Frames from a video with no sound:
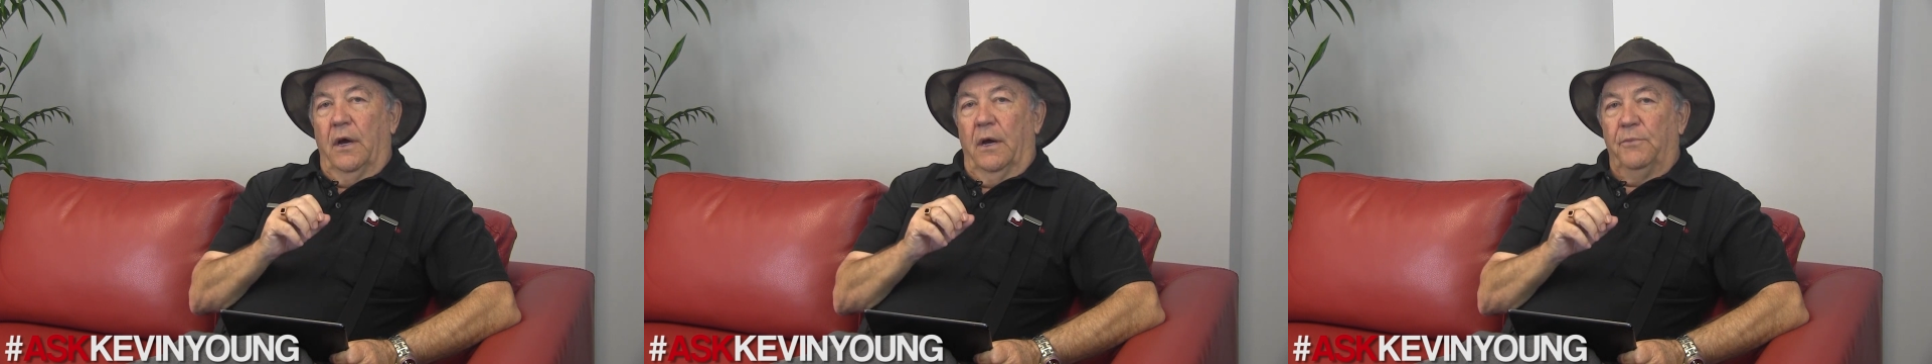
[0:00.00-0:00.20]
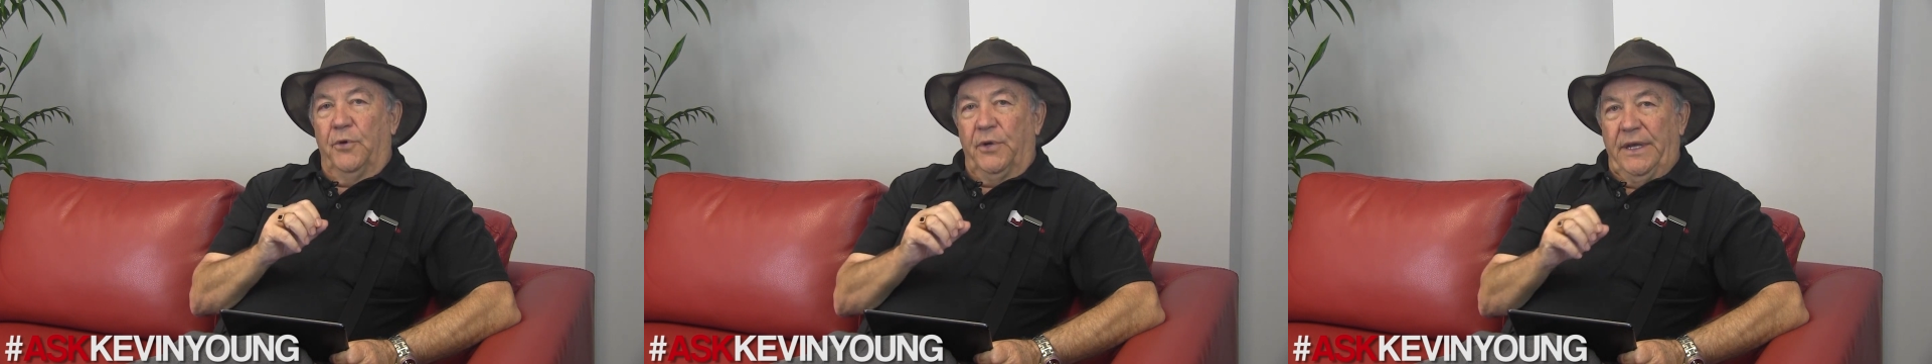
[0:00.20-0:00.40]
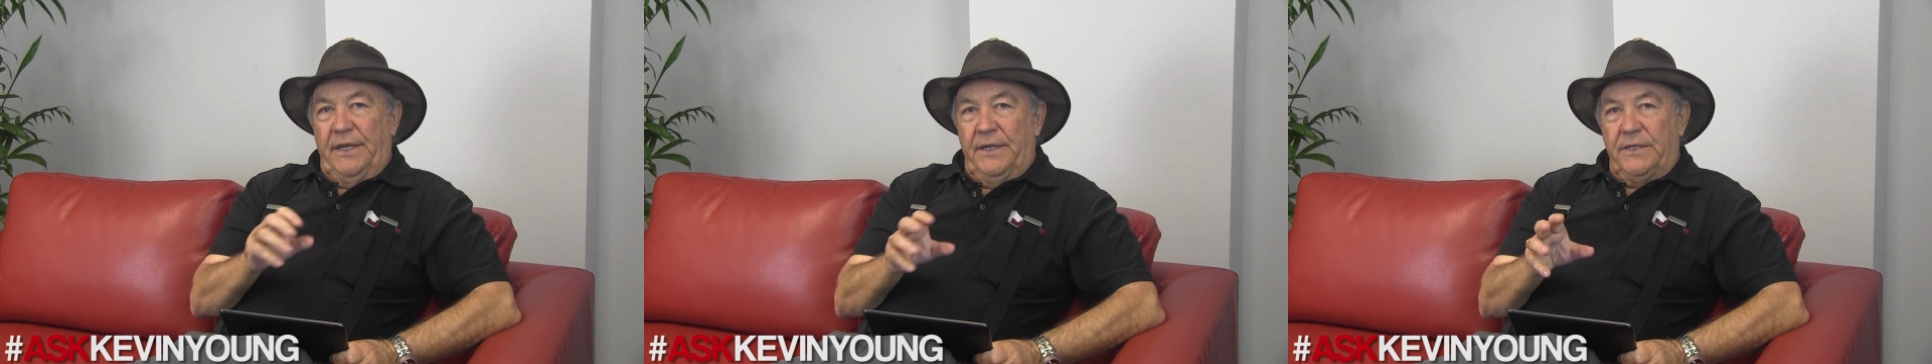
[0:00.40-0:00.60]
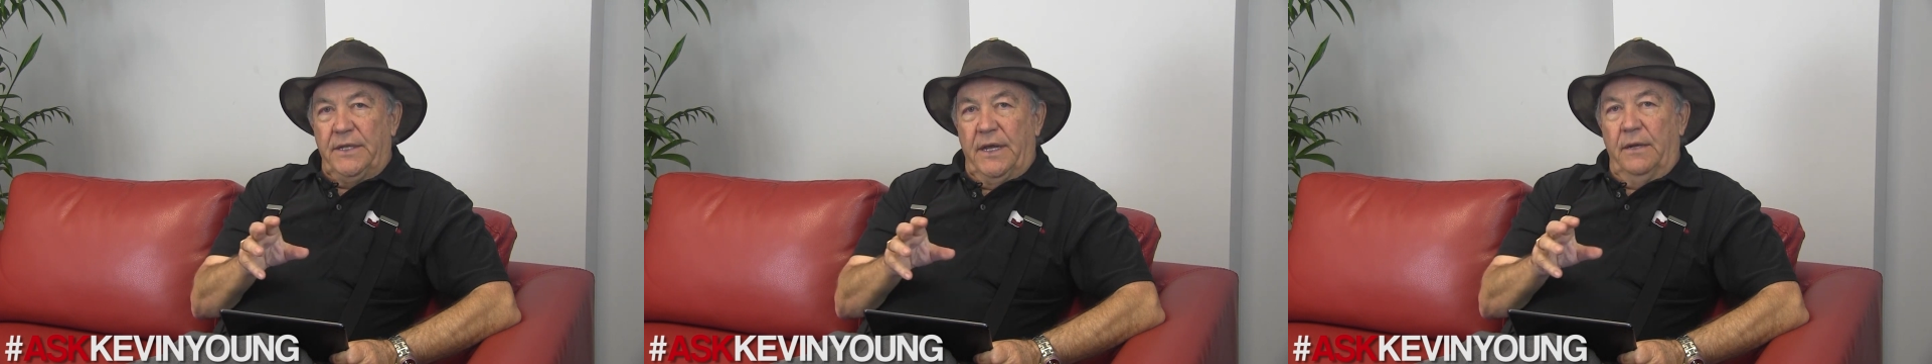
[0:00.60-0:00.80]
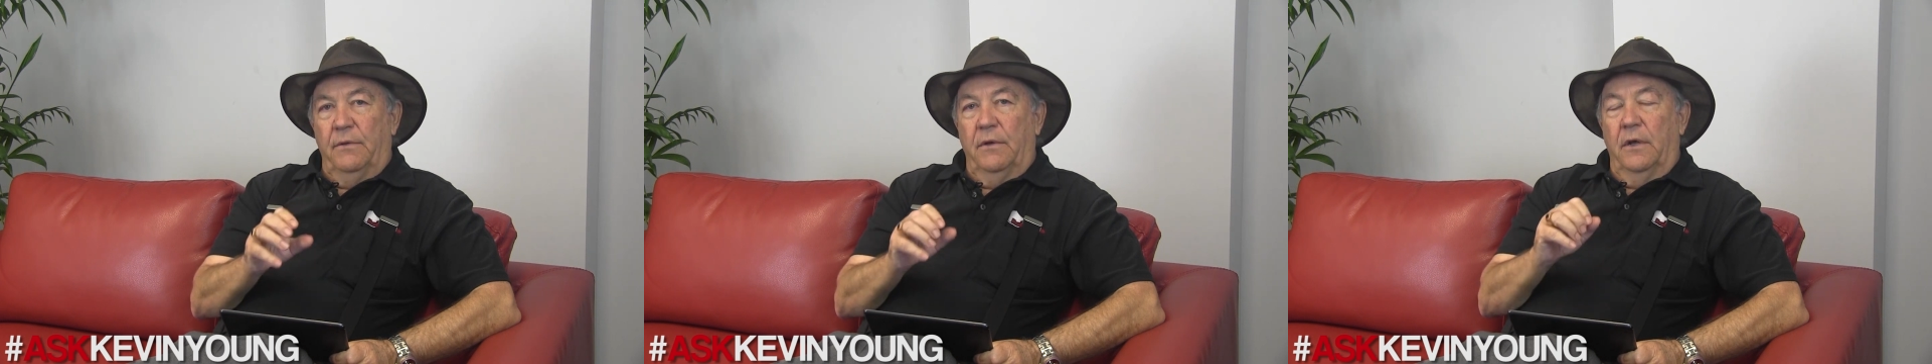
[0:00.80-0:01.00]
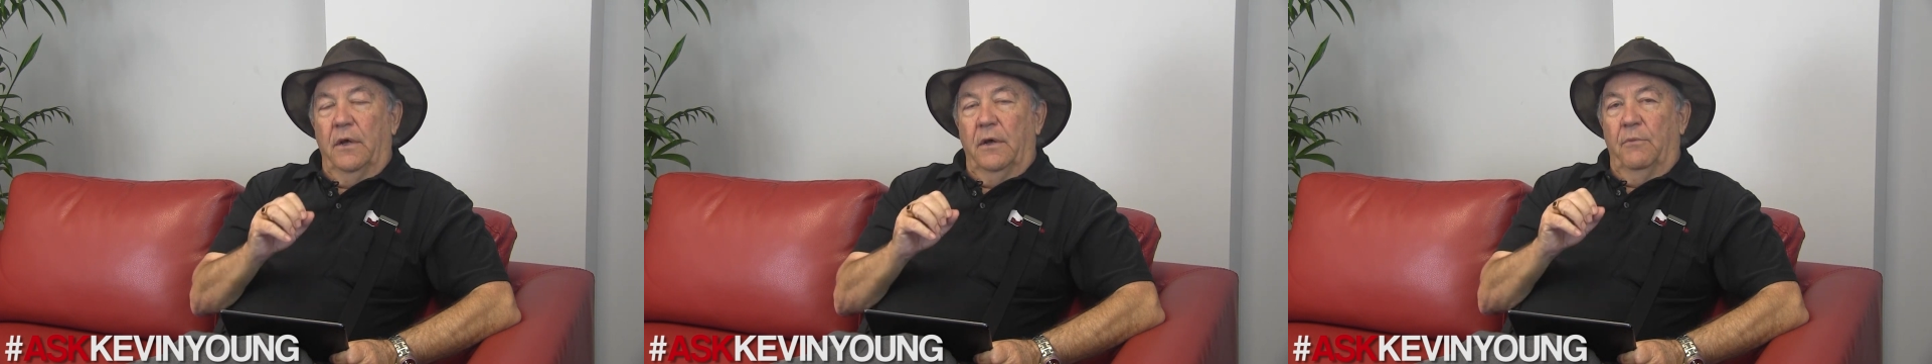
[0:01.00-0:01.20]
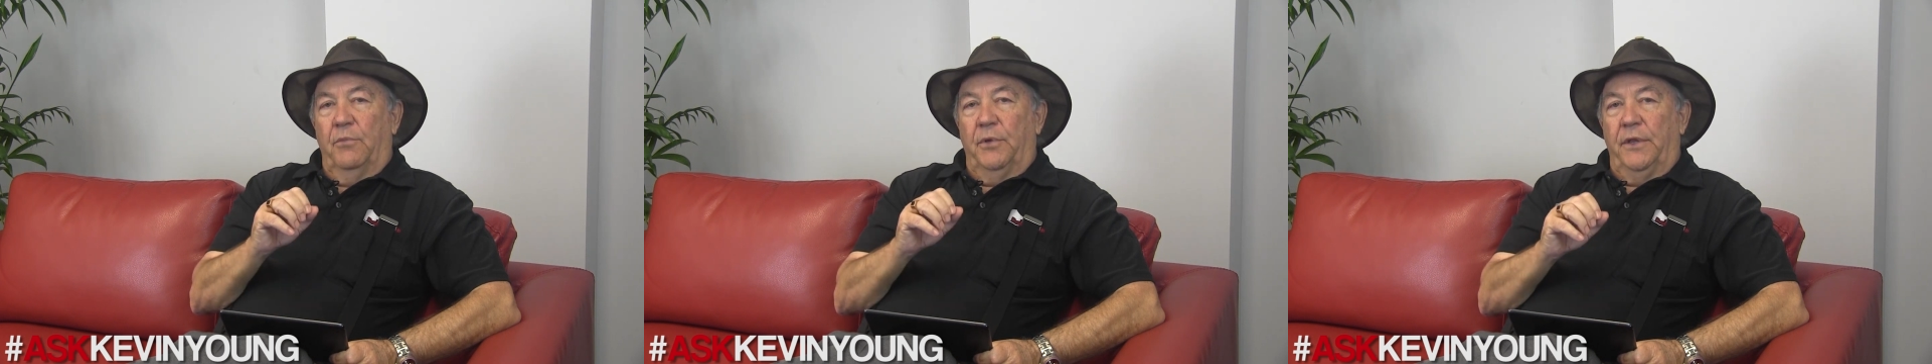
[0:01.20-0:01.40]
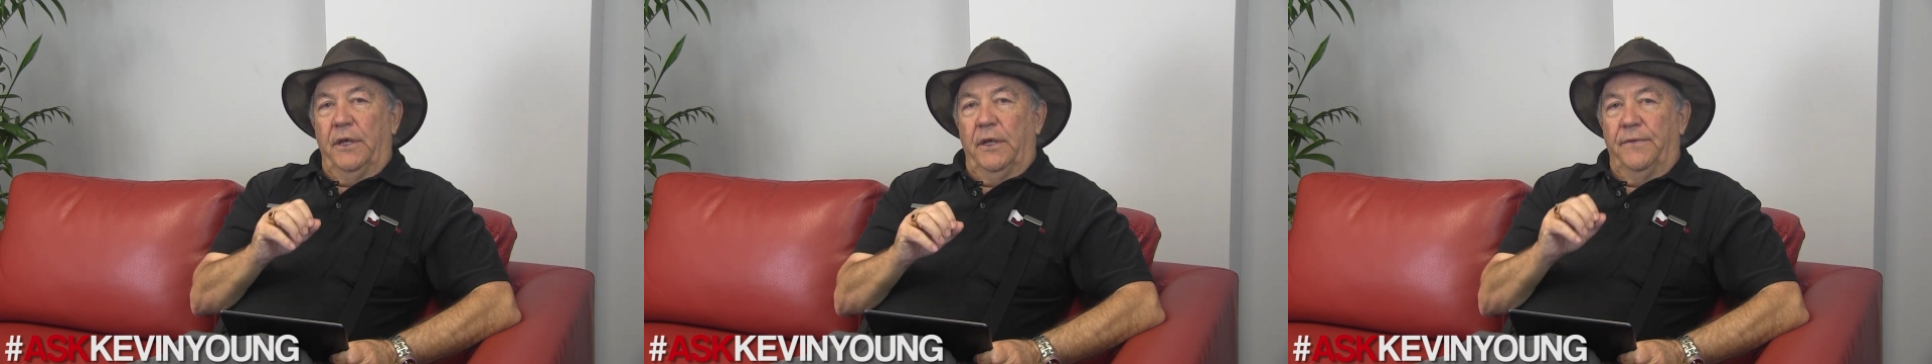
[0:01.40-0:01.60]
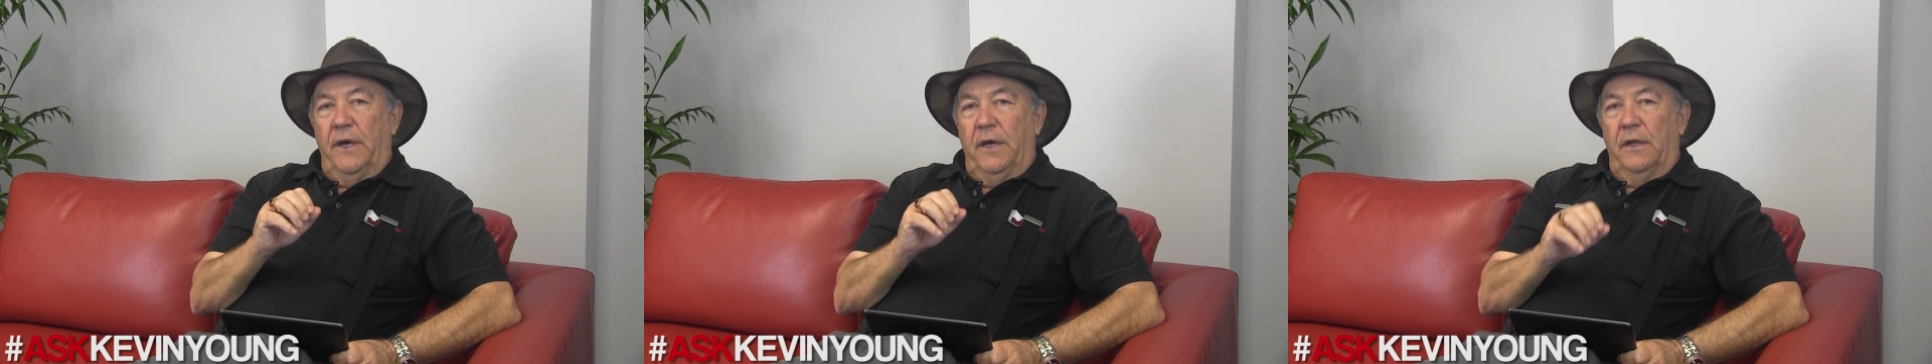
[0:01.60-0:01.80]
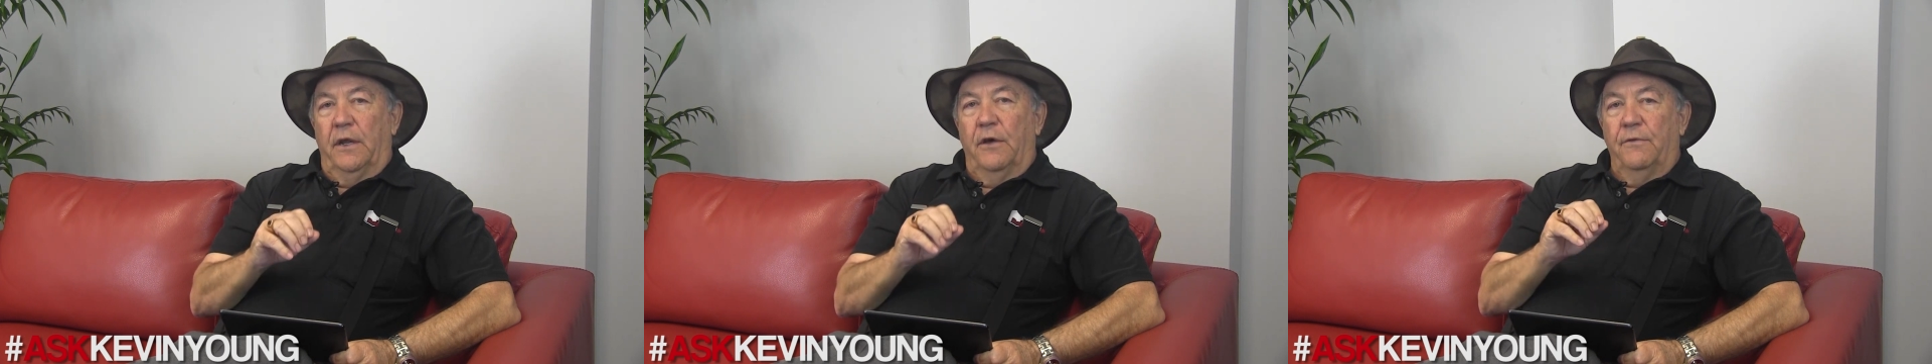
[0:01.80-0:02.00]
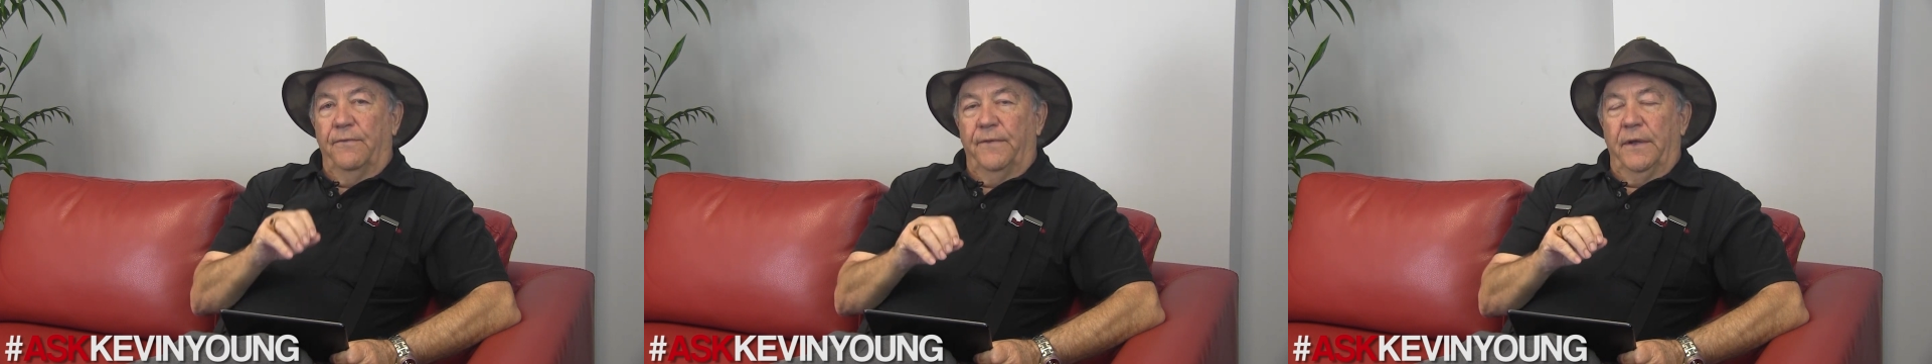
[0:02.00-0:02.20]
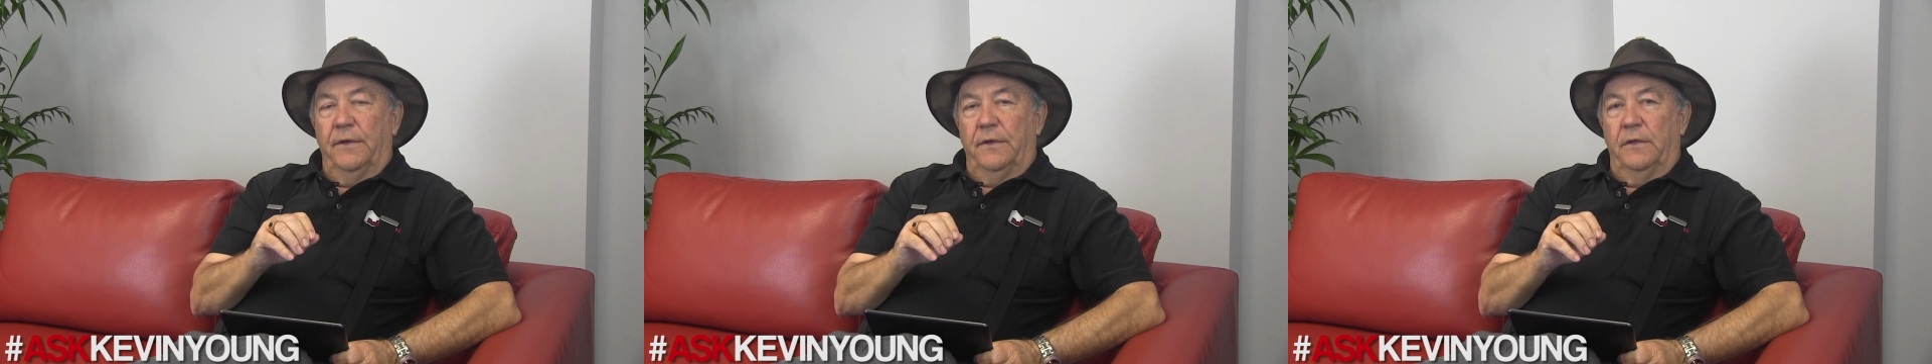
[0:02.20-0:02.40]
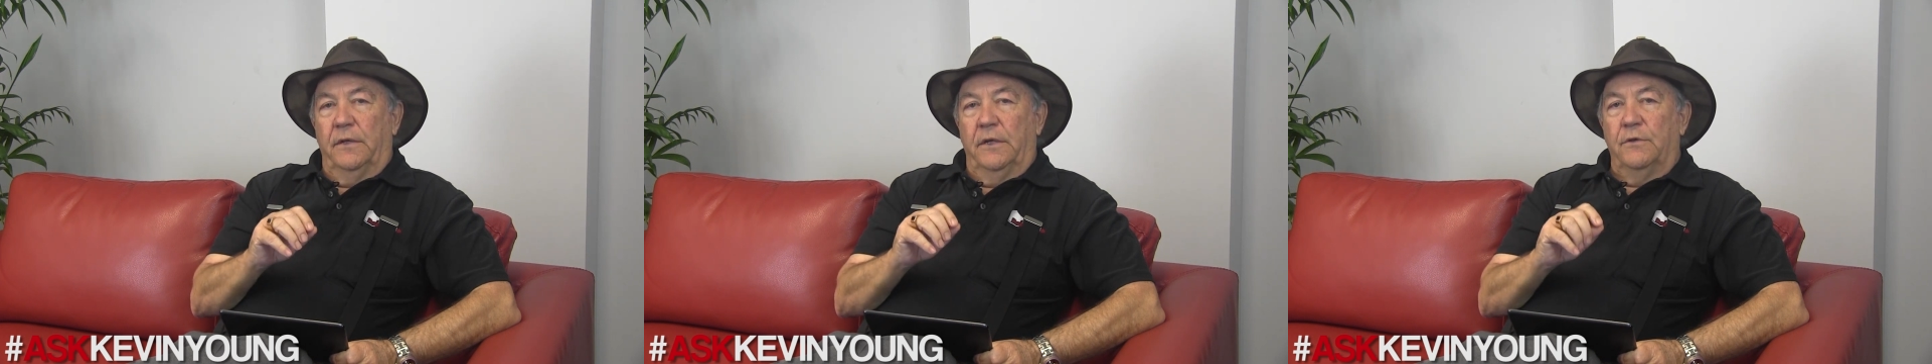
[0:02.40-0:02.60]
I'm not against that, but they are low funded.